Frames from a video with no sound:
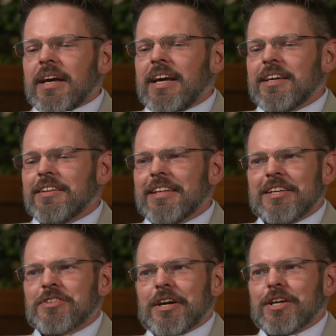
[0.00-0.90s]
And
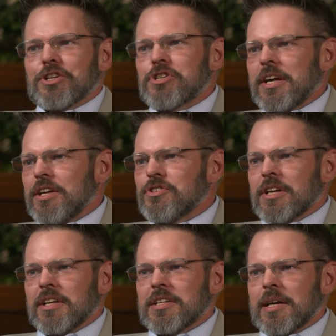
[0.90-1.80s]
that's not going to change
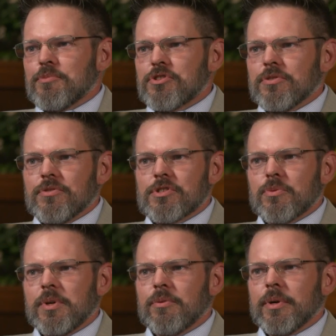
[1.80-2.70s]
anytime soon. So
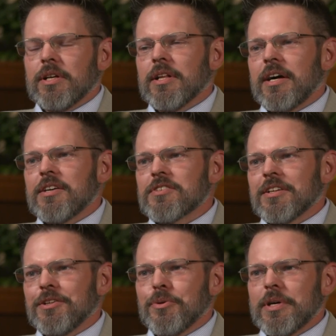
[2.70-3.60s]
we realize
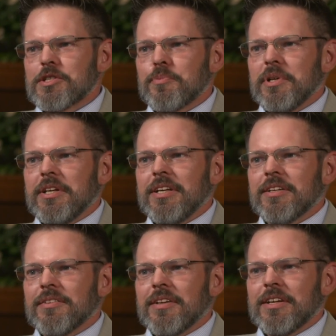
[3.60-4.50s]
at
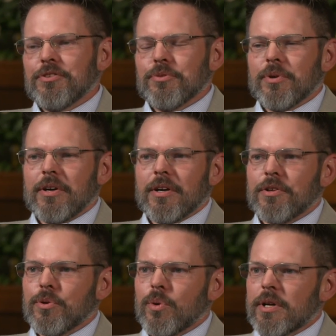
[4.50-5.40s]
USB and through our
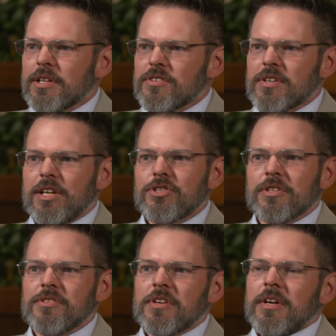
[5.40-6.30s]
other
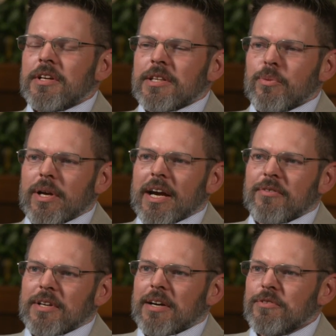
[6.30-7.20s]
organizations that we
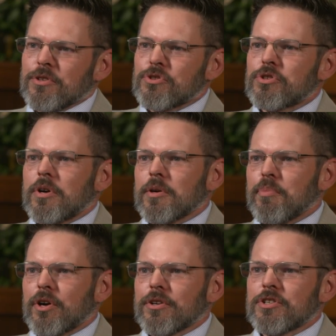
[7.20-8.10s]
have to have those strong
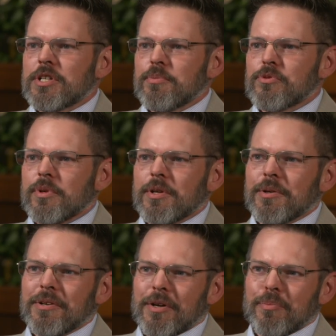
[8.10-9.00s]
partnerships with
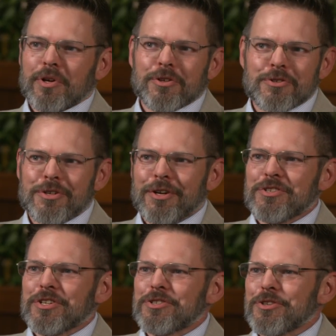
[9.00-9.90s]
our brothers and our
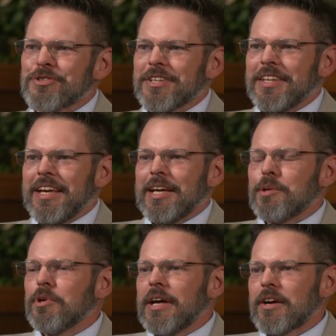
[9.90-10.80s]
sisters in the
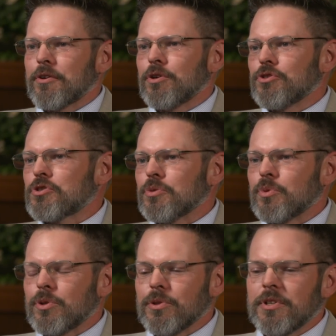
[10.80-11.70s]
animal agricultural
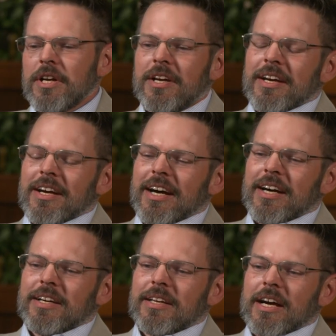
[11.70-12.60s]
world,
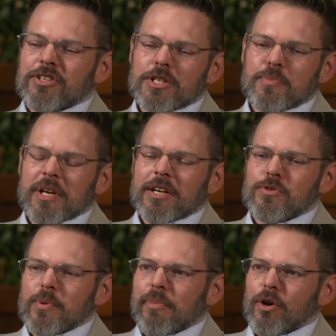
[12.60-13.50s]
not just
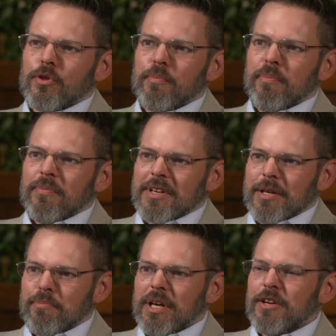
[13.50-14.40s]
because we both
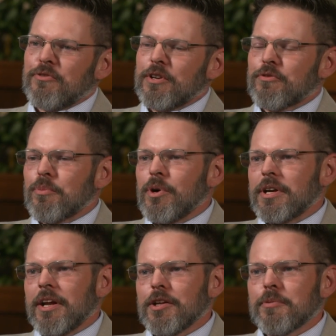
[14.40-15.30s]
can benefit from one
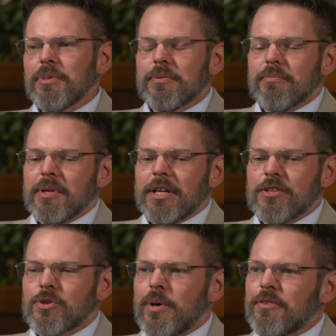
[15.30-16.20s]
another, but
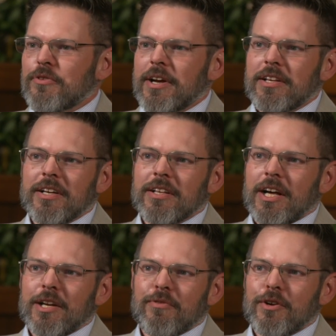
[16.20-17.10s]
because, quite frankly, a
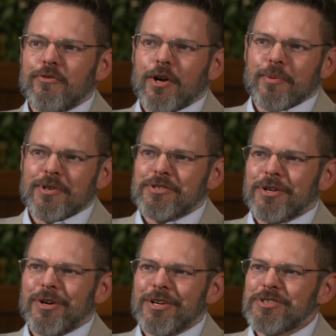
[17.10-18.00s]
lot of our farmers
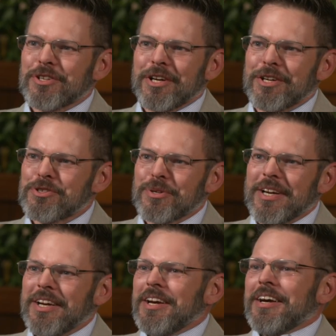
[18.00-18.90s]
across the country